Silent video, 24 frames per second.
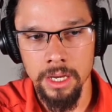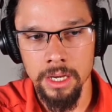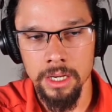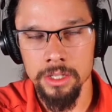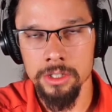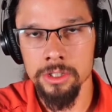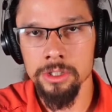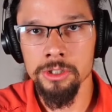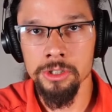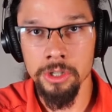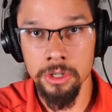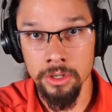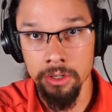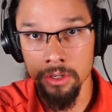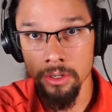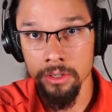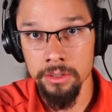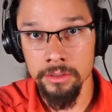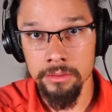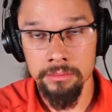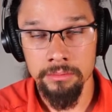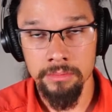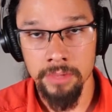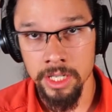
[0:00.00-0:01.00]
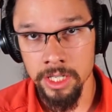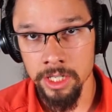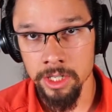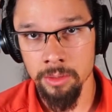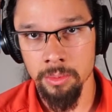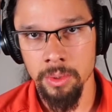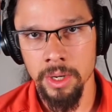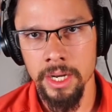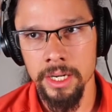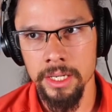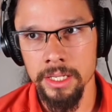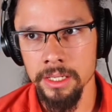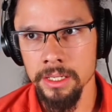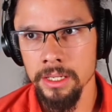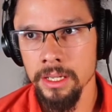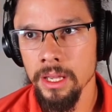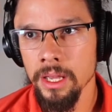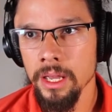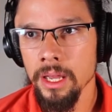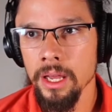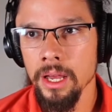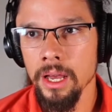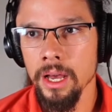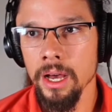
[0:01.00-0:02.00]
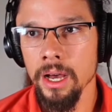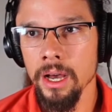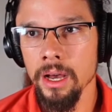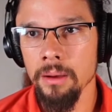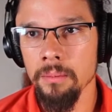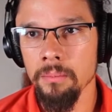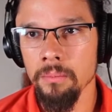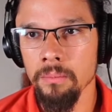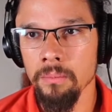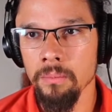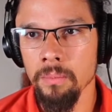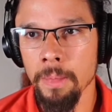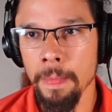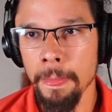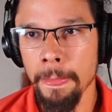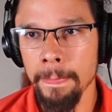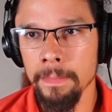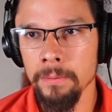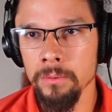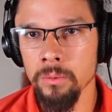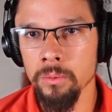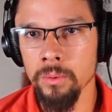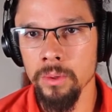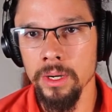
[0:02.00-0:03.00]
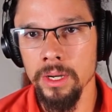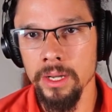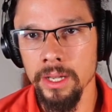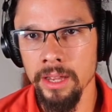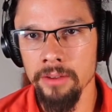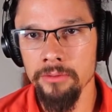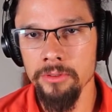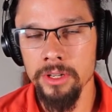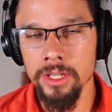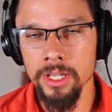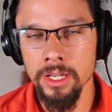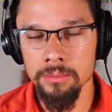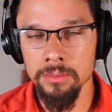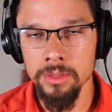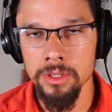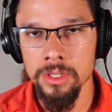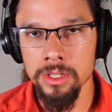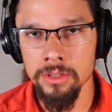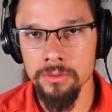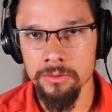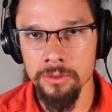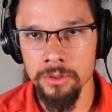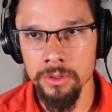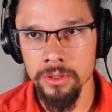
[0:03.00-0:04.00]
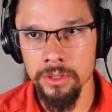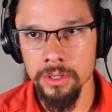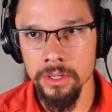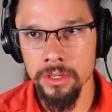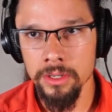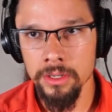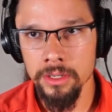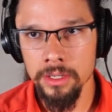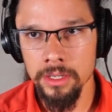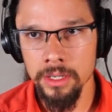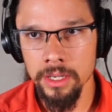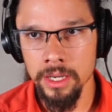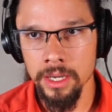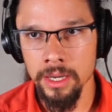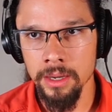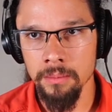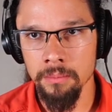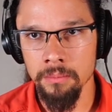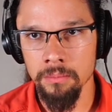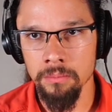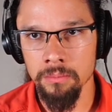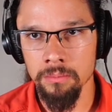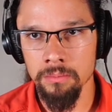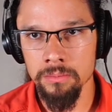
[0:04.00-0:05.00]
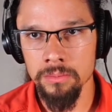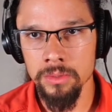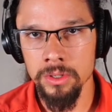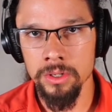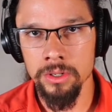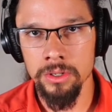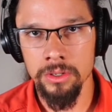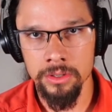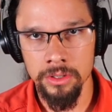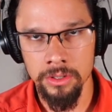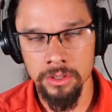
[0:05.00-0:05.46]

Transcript: sugar in your body. Every time you eat food, your